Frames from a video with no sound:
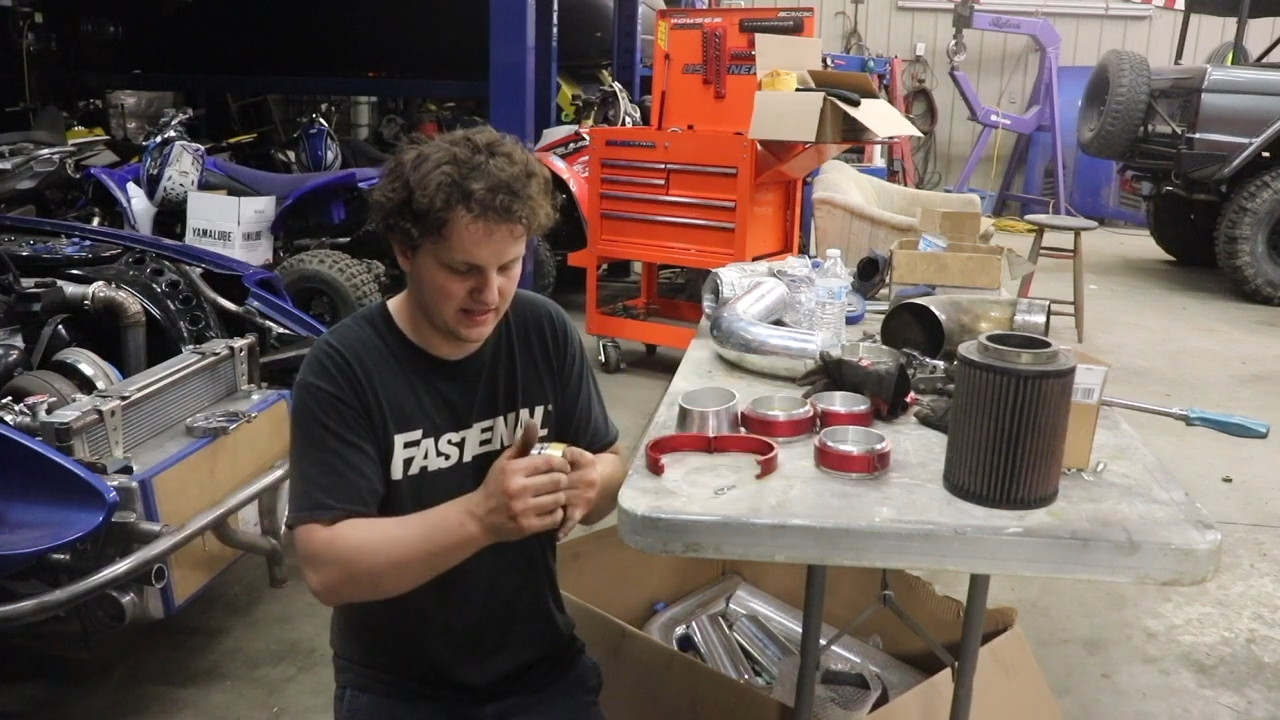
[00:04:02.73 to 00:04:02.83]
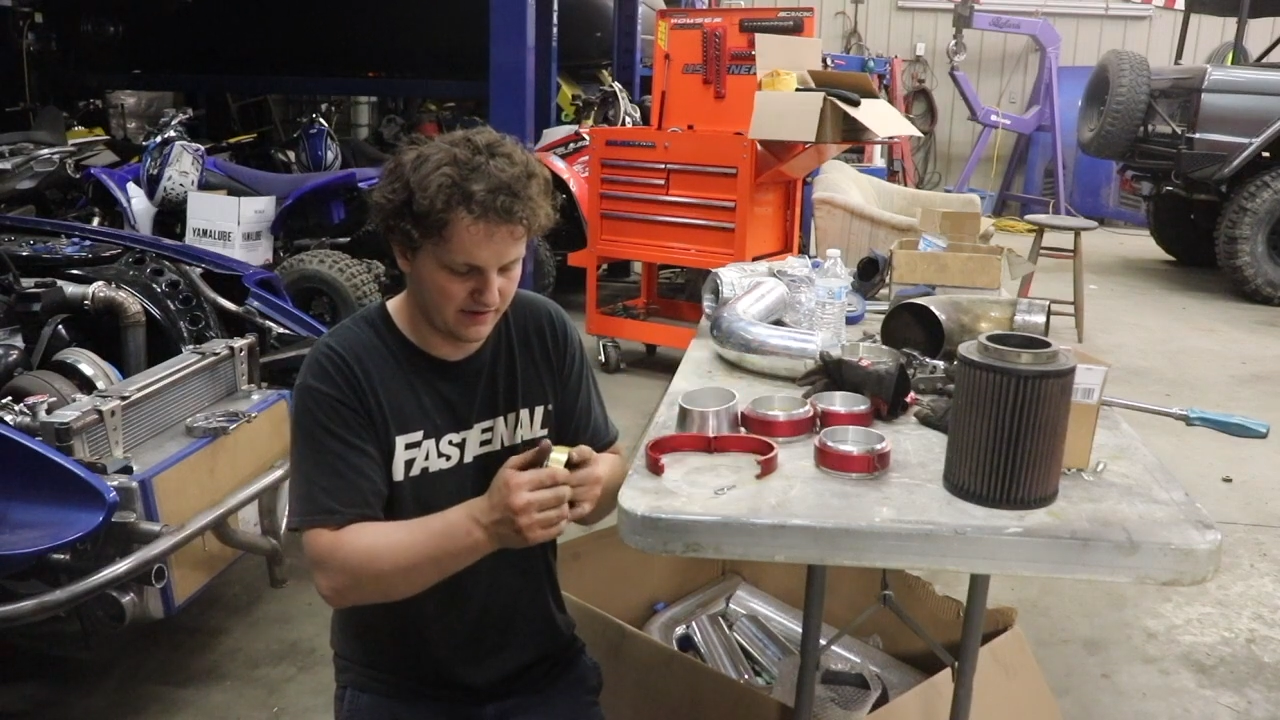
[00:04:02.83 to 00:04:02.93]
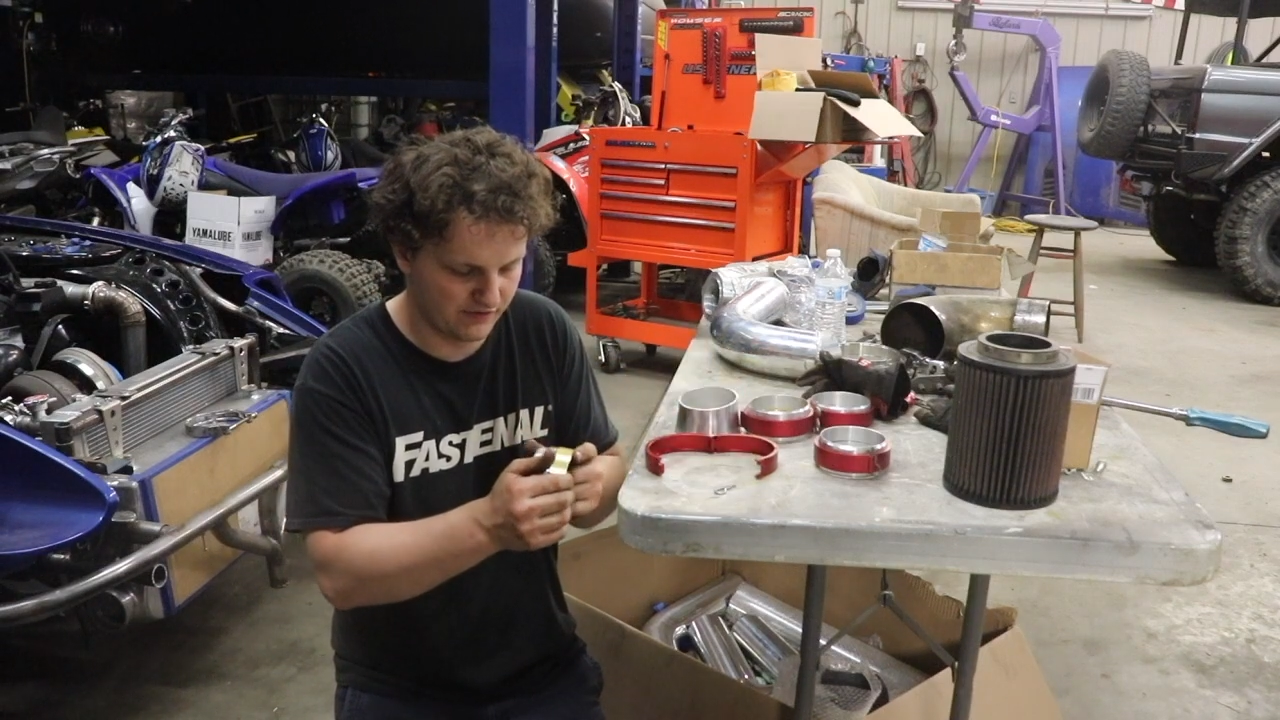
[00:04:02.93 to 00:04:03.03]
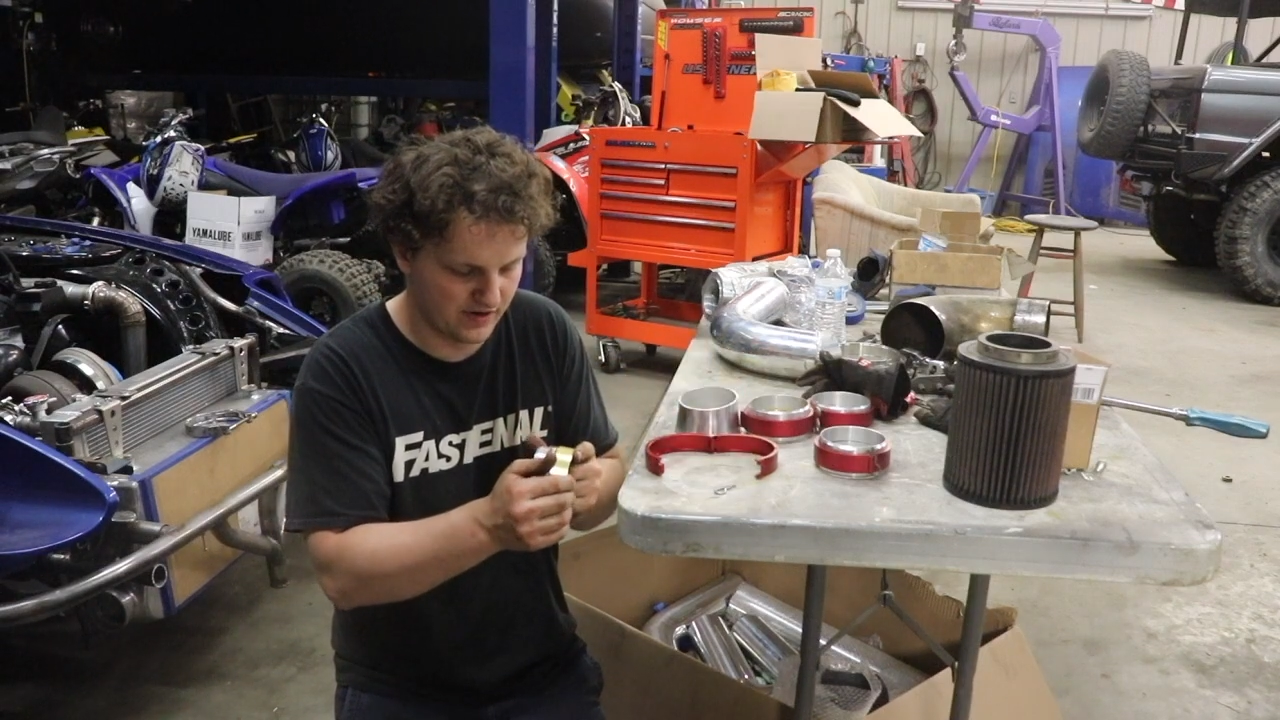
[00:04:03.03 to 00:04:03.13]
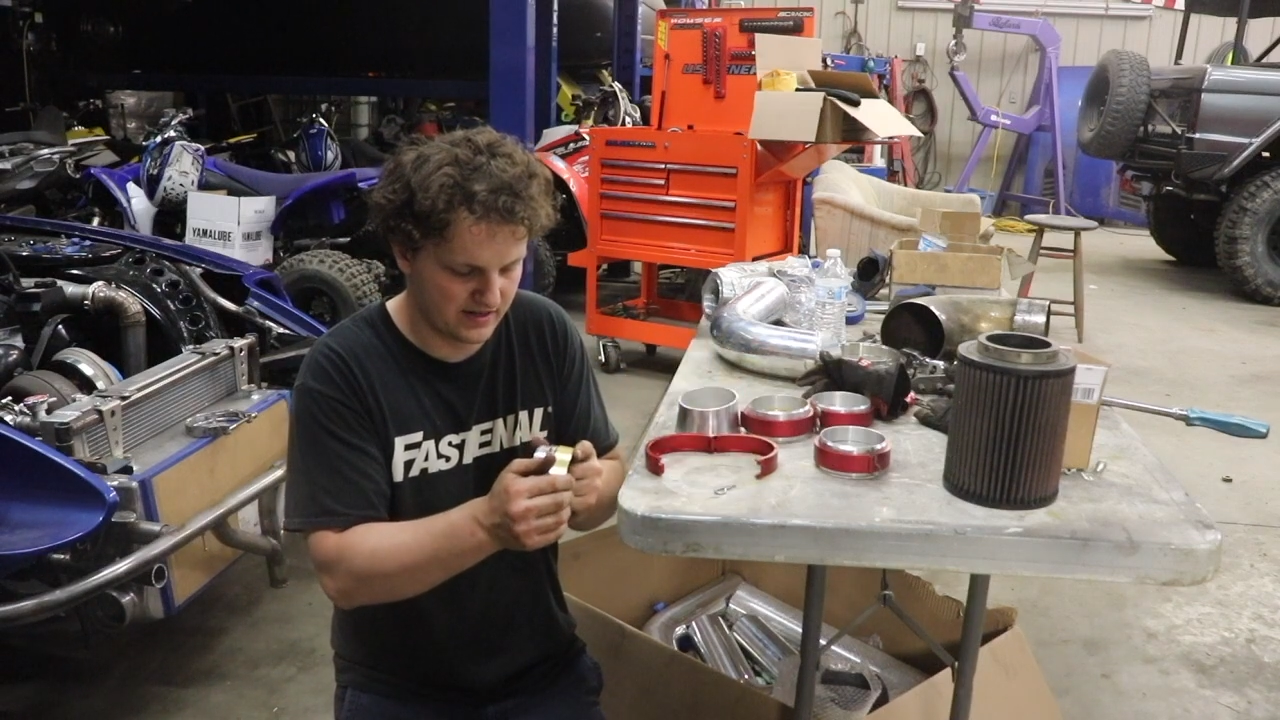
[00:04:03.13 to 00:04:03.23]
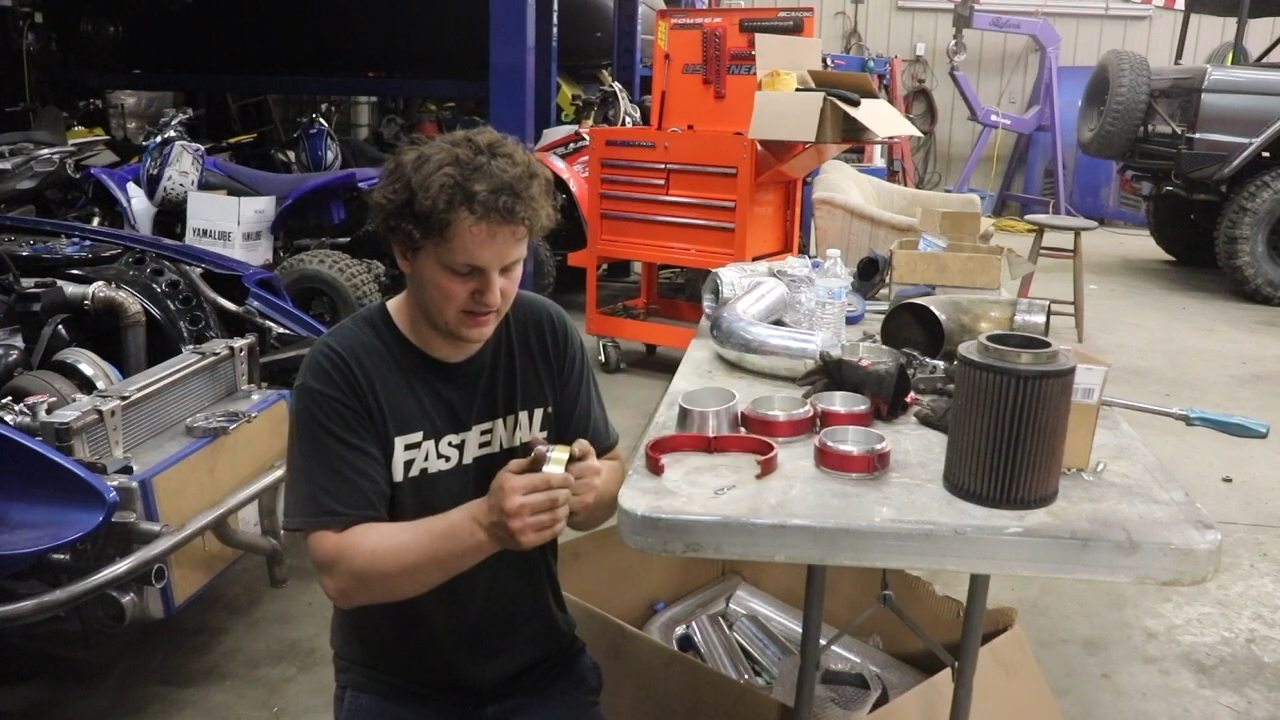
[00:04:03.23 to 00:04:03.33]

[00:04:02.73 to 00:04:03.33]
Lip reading: that red,